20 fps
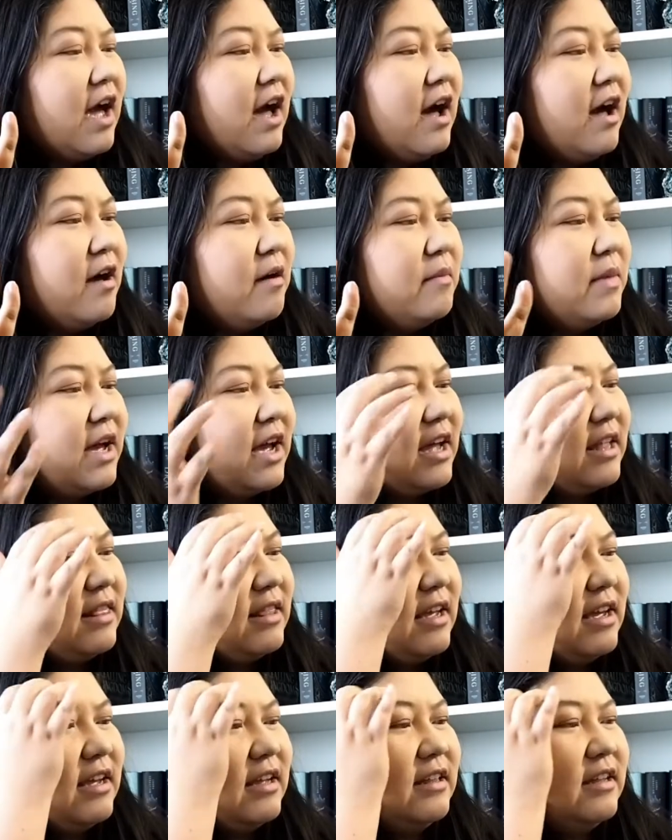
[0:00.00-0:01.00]
And
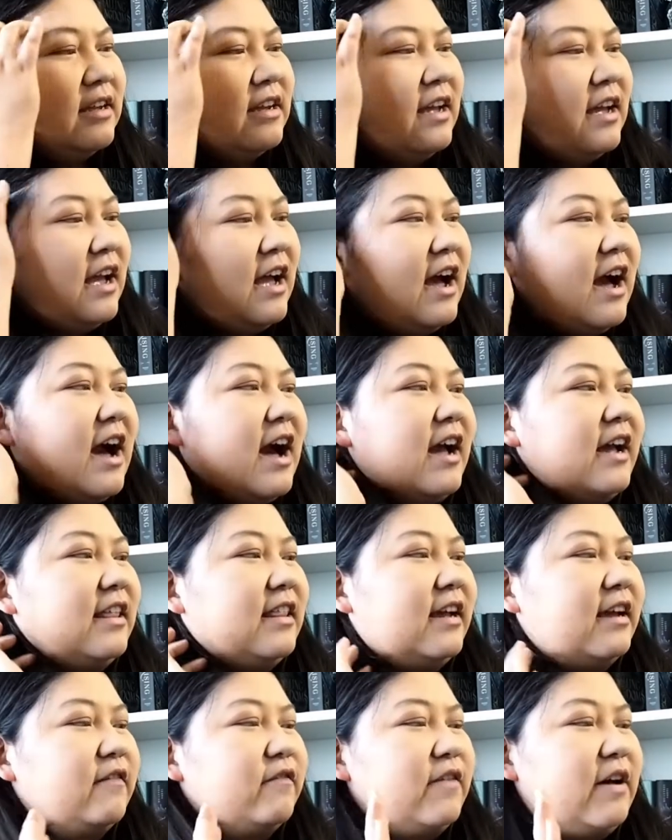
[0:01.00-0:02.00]
then I
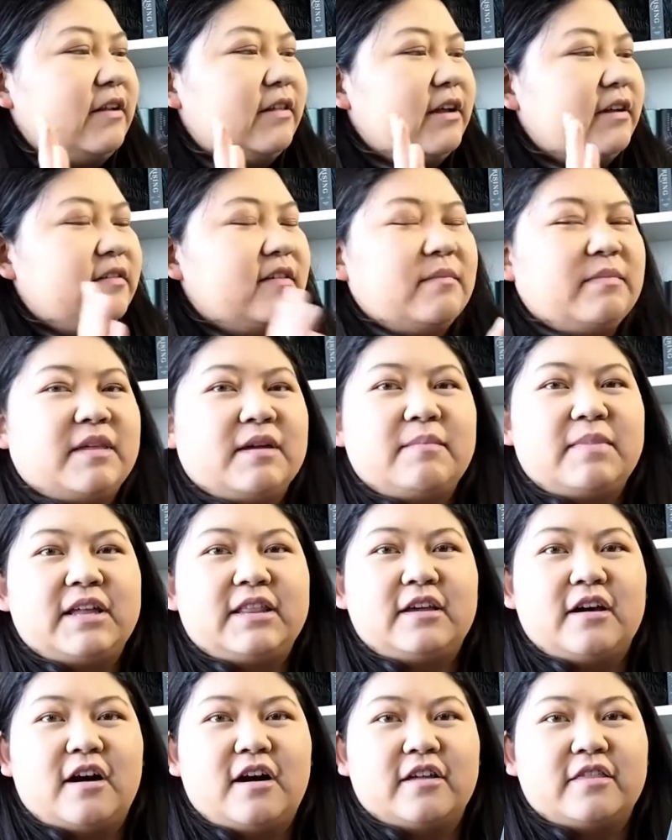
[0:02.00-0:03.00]
like found out something by
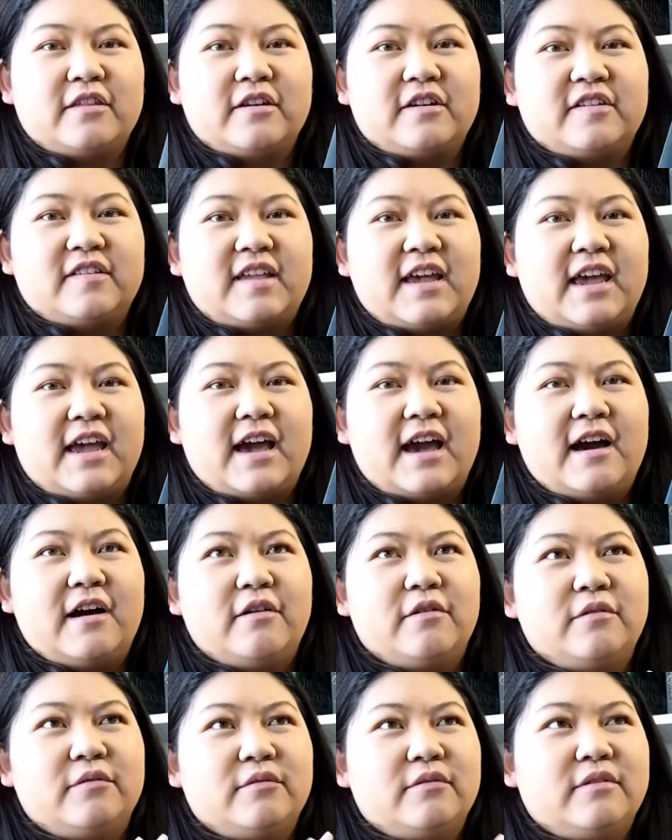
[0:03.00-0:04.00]
the author saying
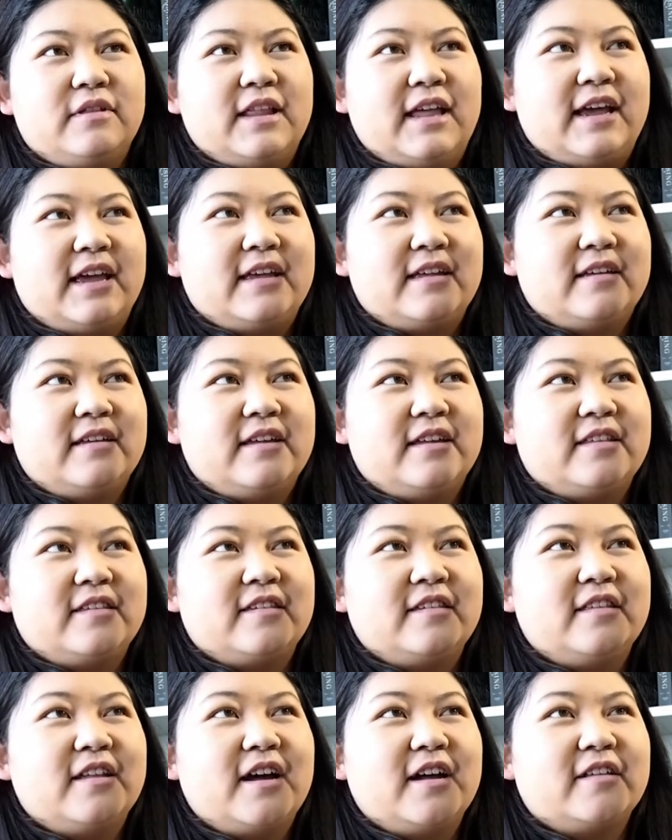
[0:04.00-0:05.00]
how like
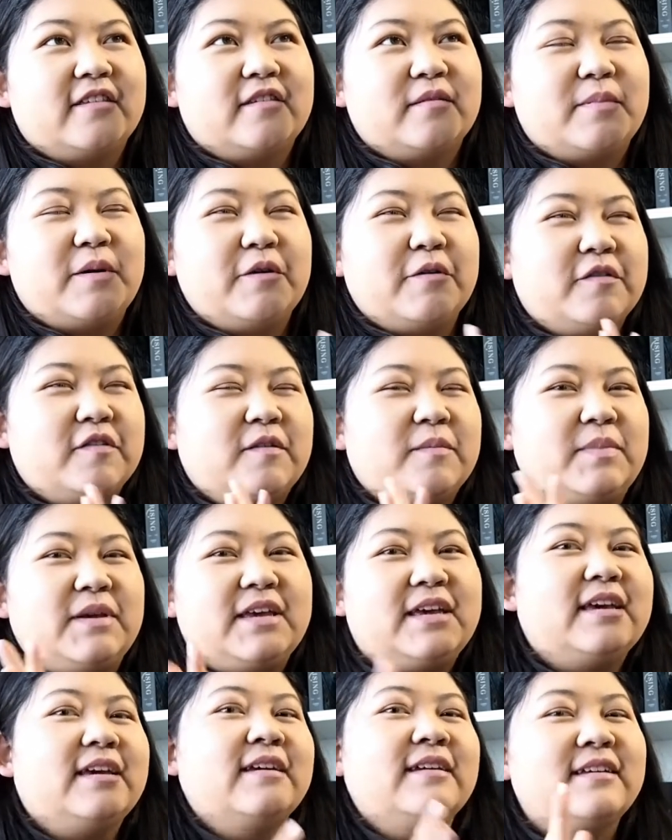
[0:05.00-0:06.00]
it's not supposed to
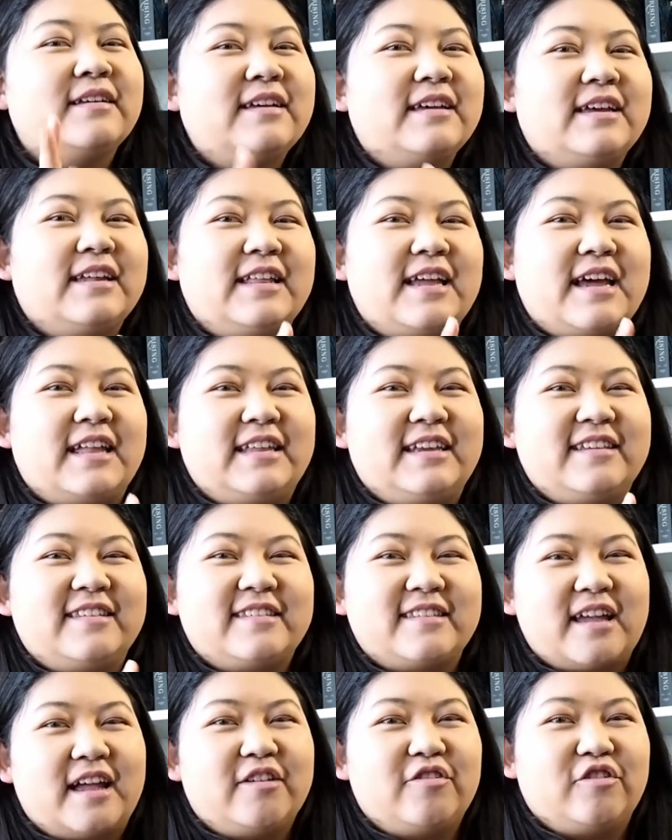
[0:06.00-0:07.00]
be in any
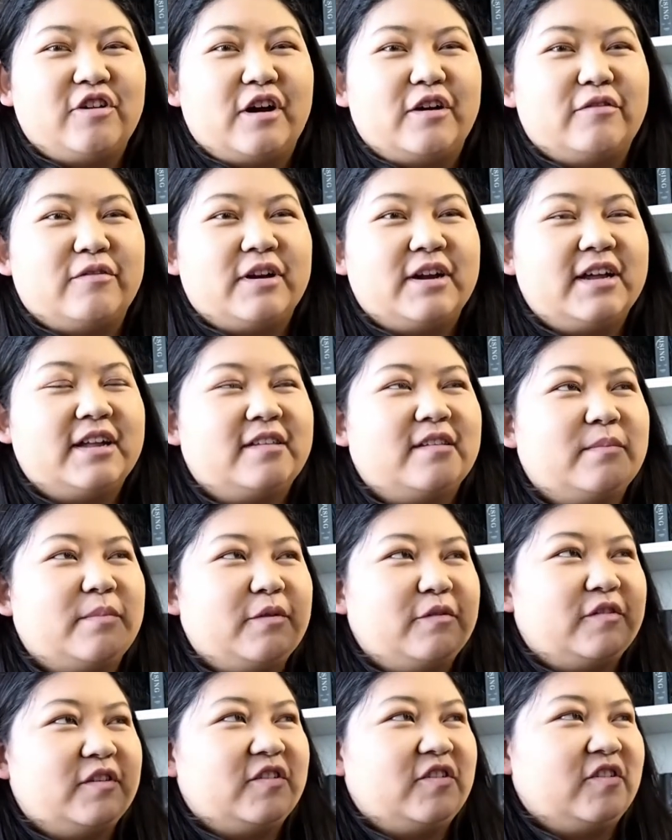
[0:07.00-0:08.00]
set genre. It's
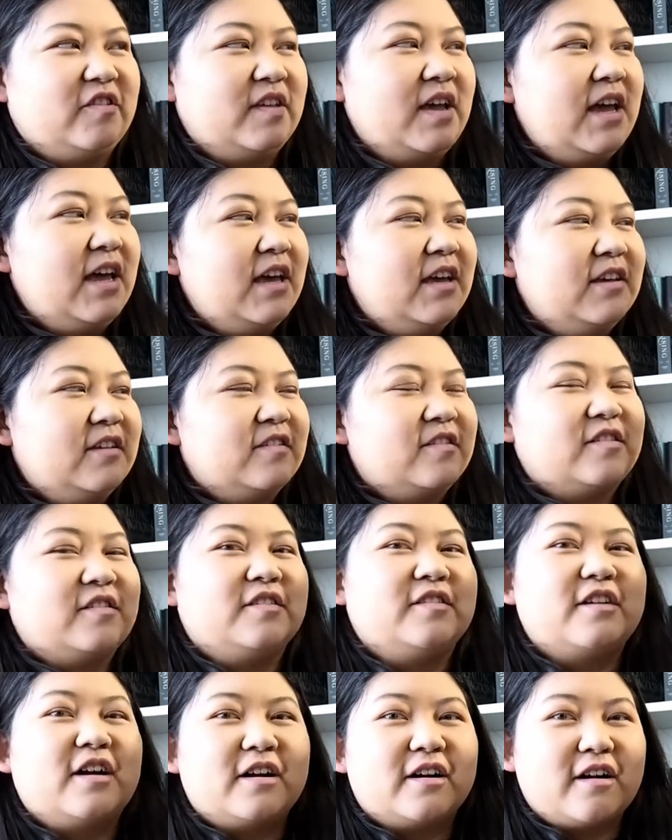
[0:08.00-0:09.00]
supposed to just
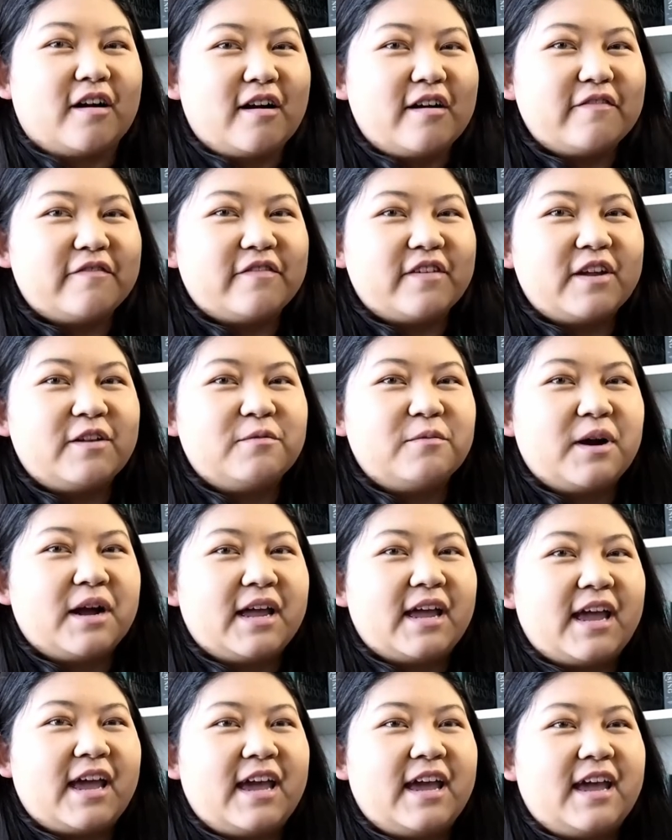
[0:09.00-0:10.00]
start off in
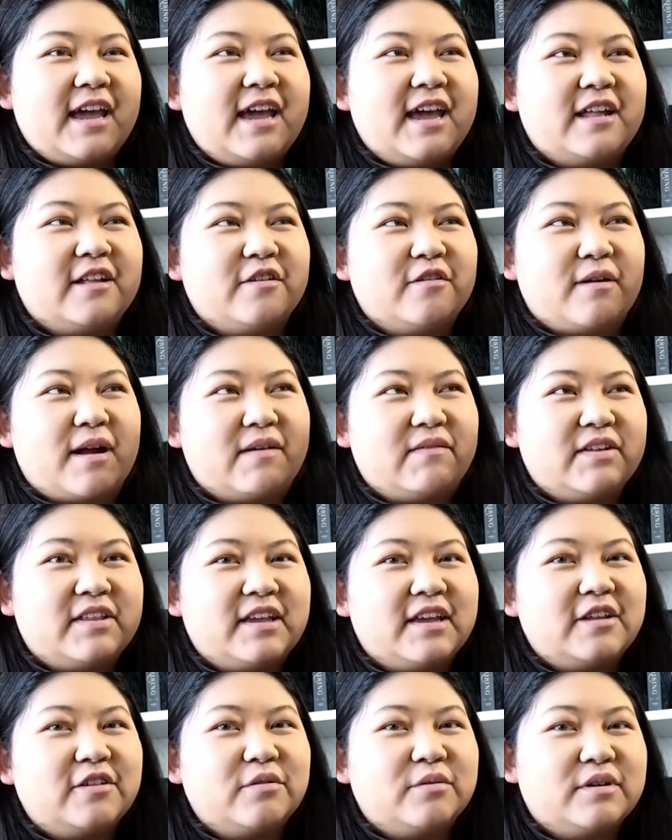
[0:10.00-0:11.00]
YA and
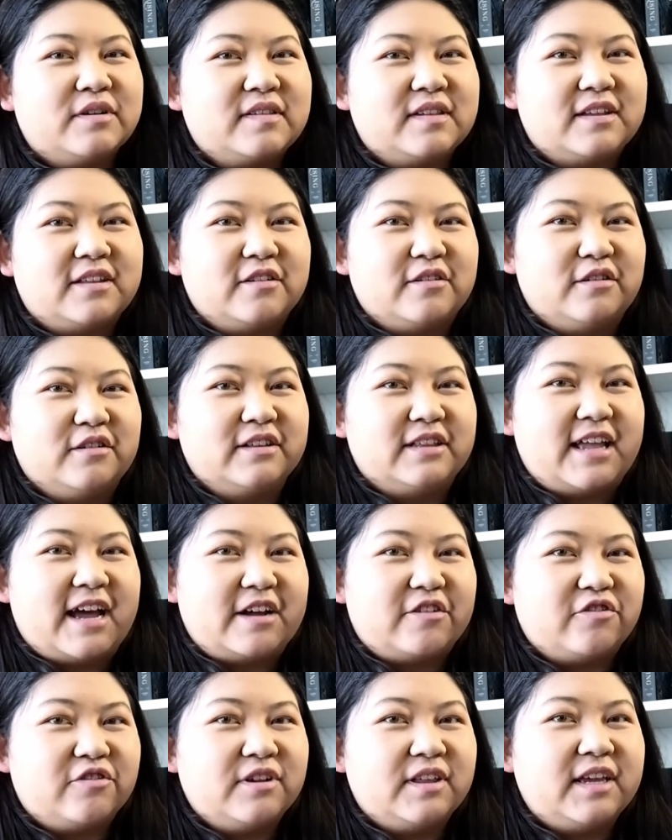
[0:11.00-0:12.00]
gravitate towards adult
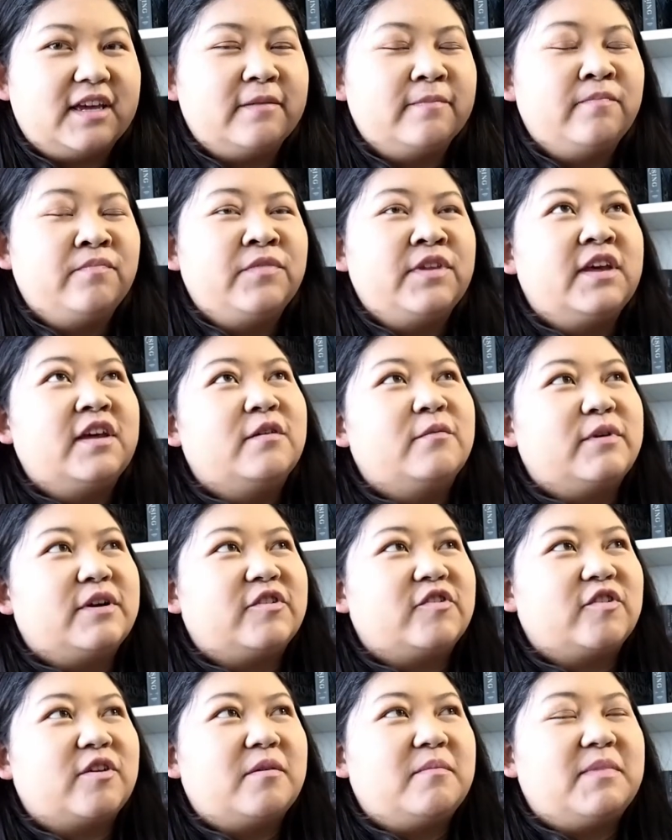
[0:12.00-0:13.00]
naturally,
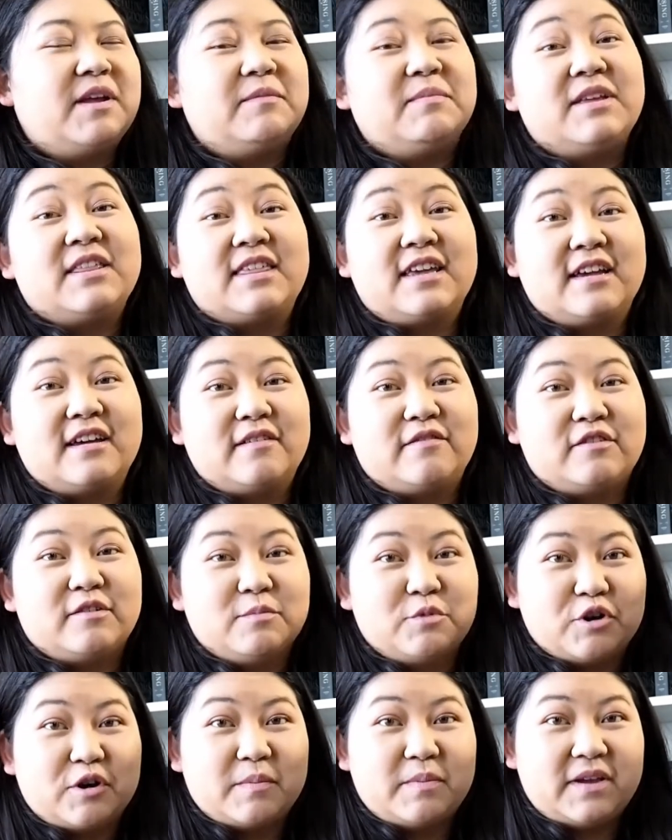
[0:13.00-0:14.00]
which made me think of
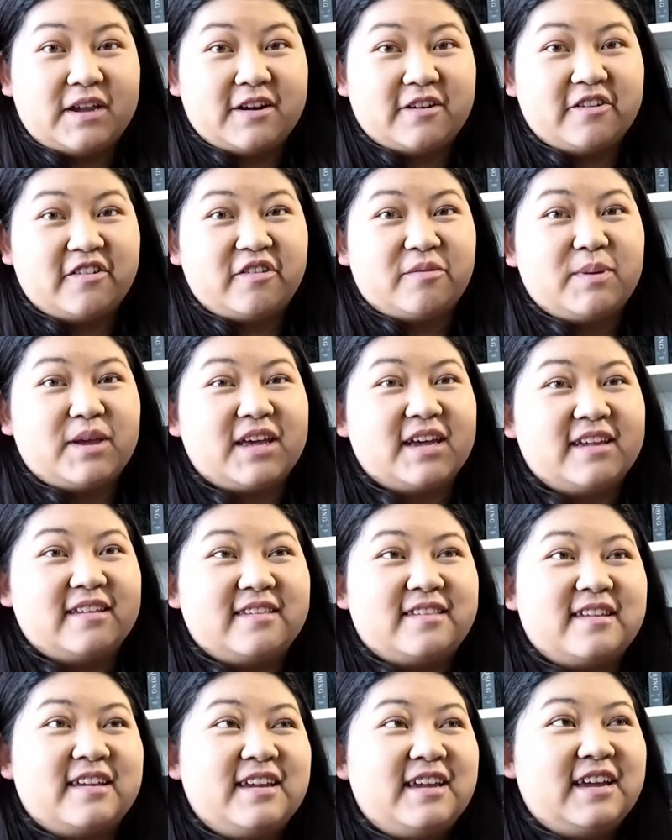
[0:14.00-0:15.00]
Tamora Pierce,
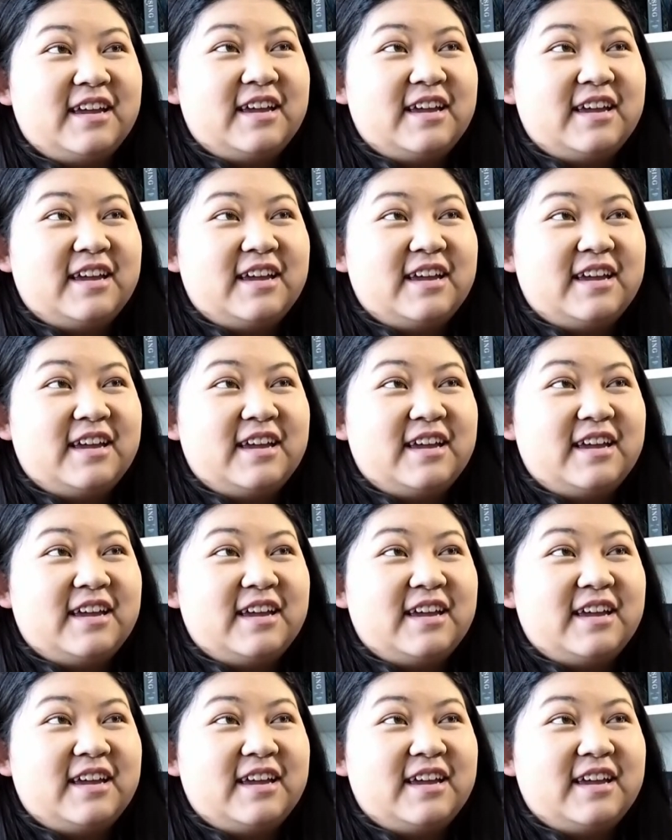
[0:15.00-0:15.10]
because